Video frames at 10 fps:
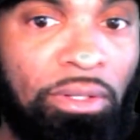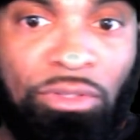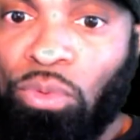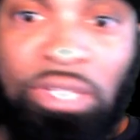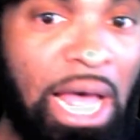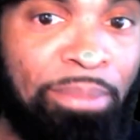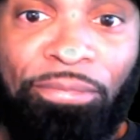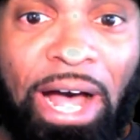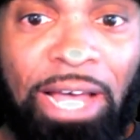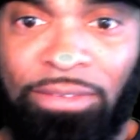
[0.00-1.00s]
Do top
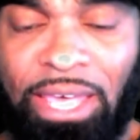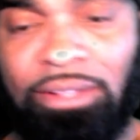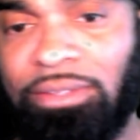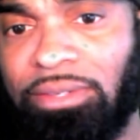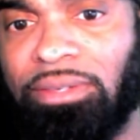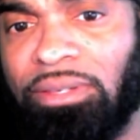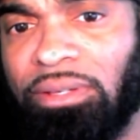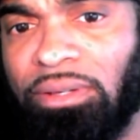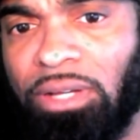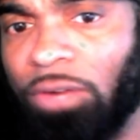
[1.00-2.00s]
five gates
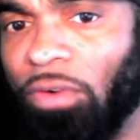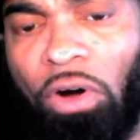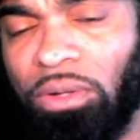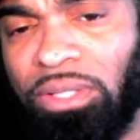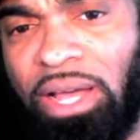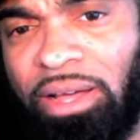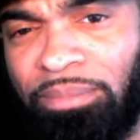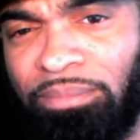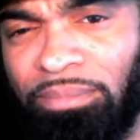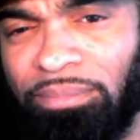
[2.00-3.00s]
of all time.